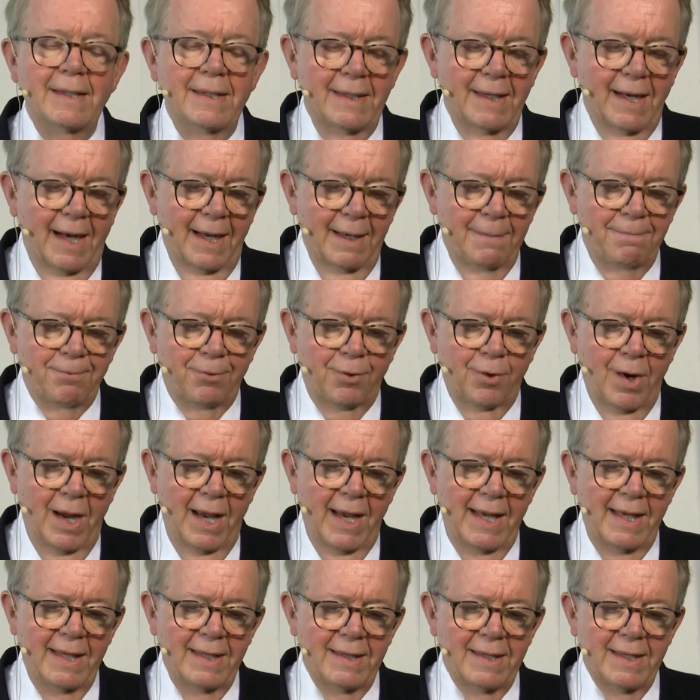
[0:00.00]
I
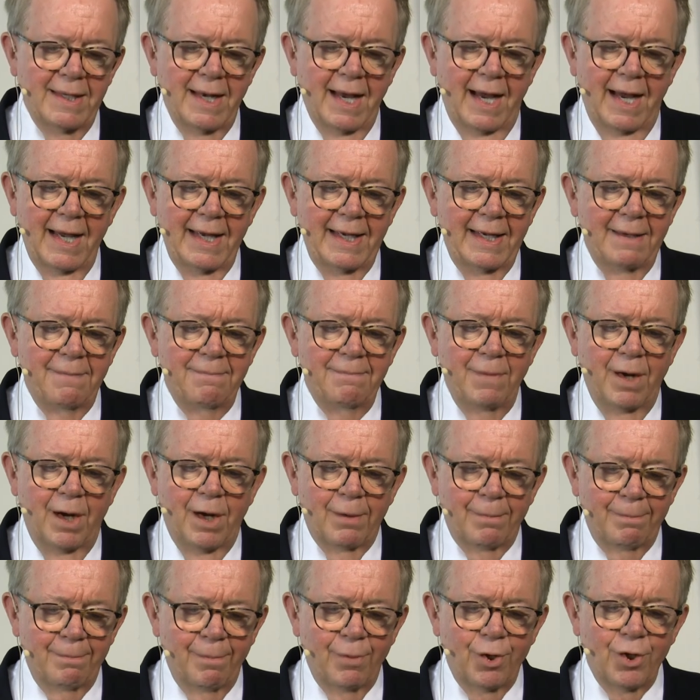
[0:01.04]
pray that I am
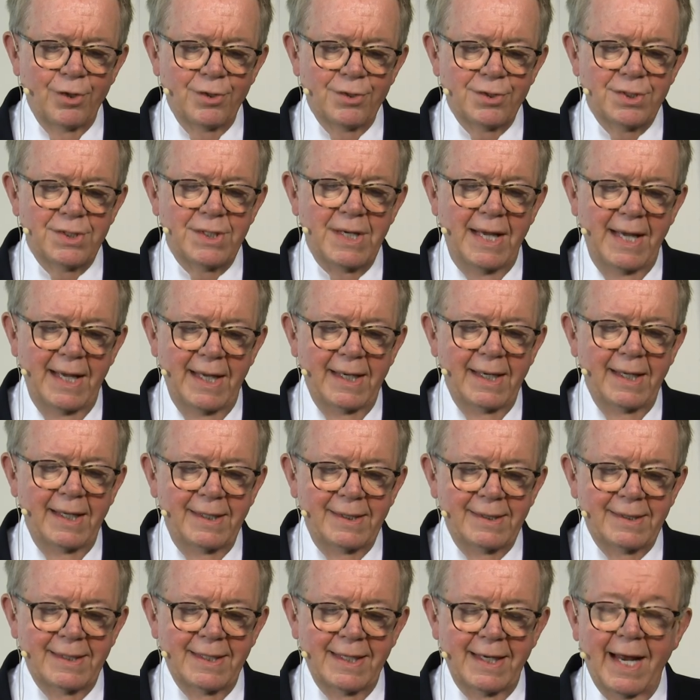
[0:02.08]
immersed in
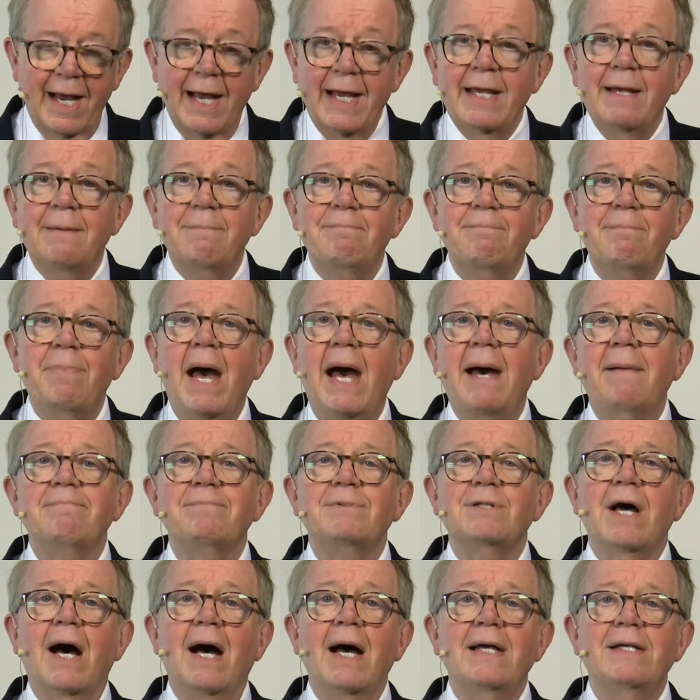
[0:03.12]
it, that I am
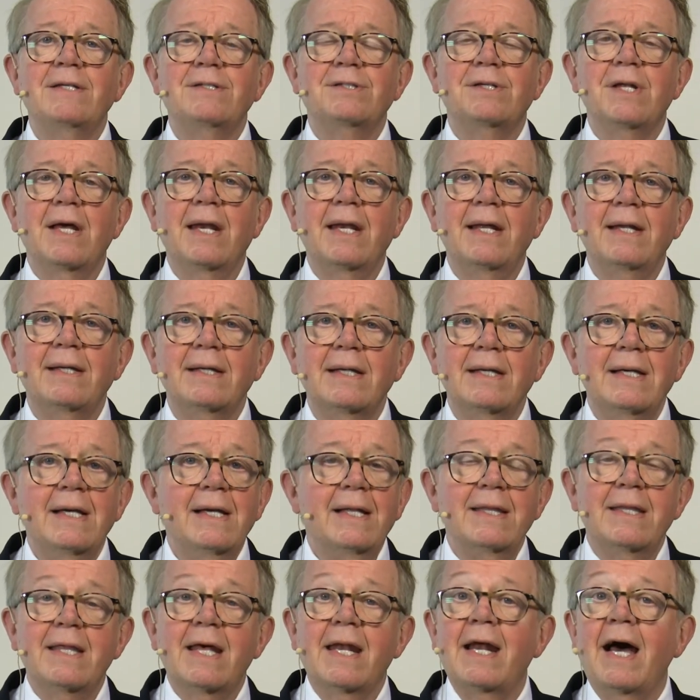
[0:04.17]
baptized in it,
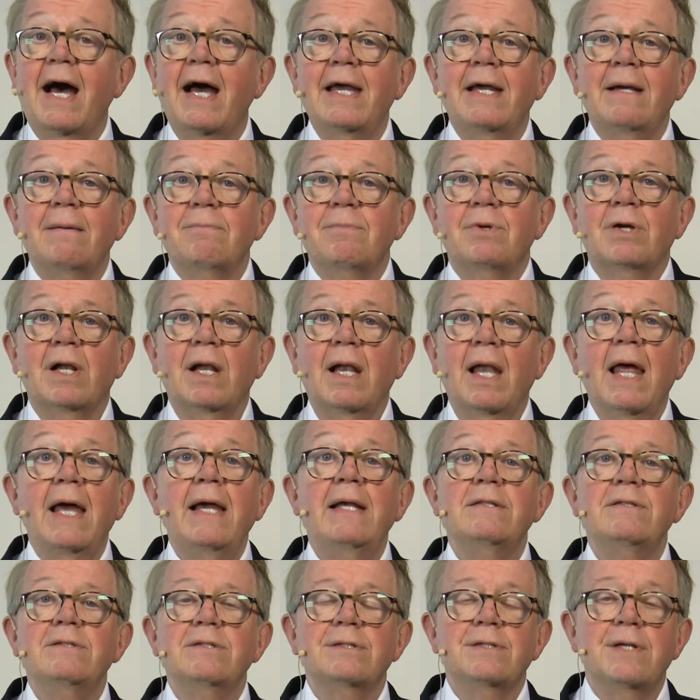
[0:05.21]
that I am
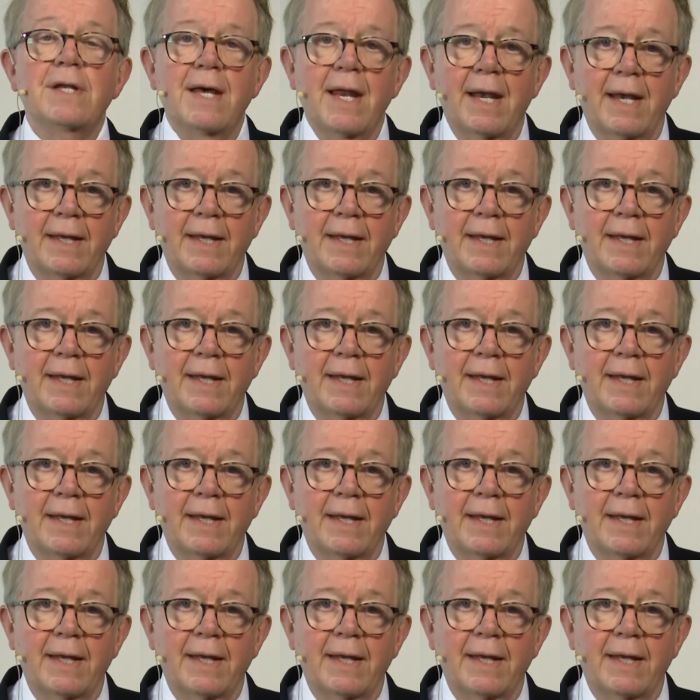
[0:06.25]
cleansed in